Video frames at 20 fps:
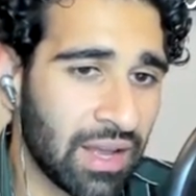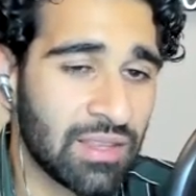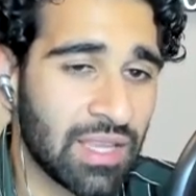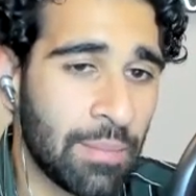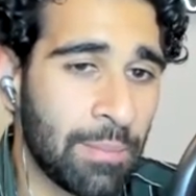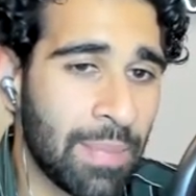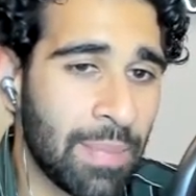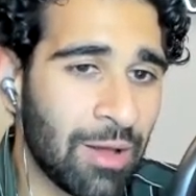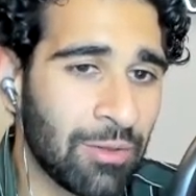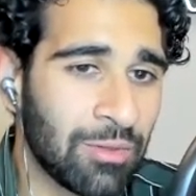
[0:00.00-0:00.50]
The
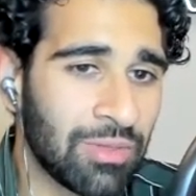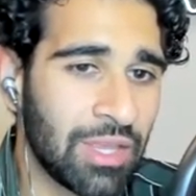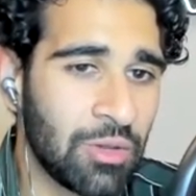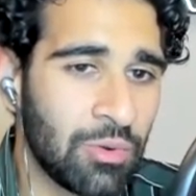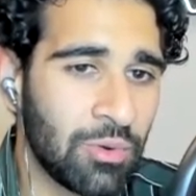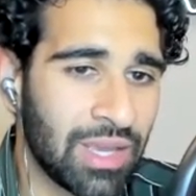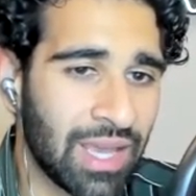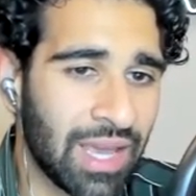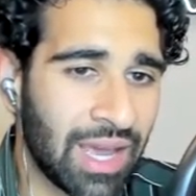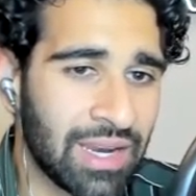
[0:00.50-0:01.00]
amount that
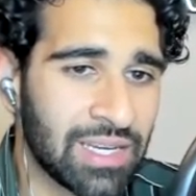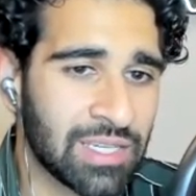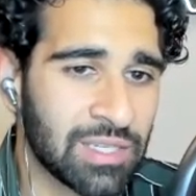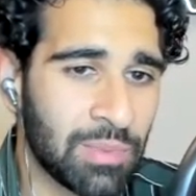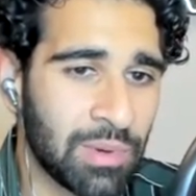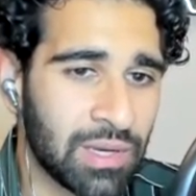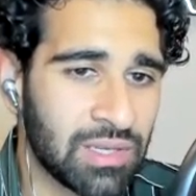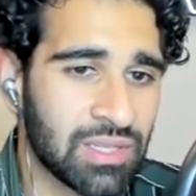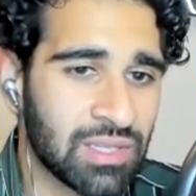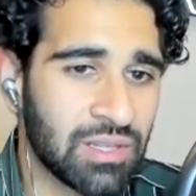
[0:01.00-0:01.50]
you get is
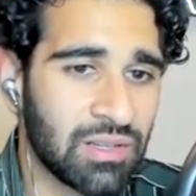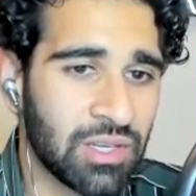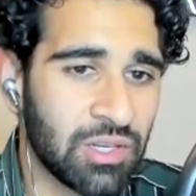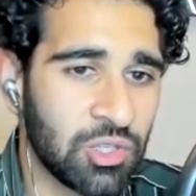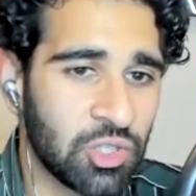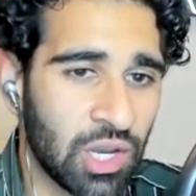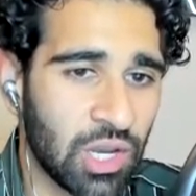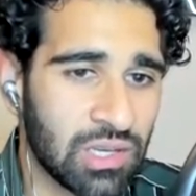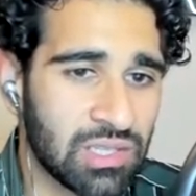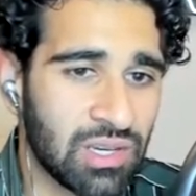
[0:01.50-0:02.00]
basically
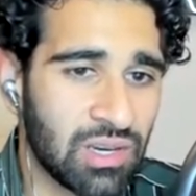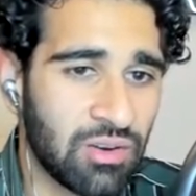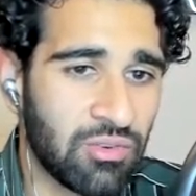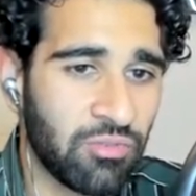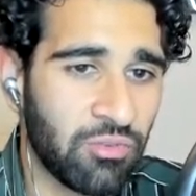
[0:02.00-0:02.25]
adjusted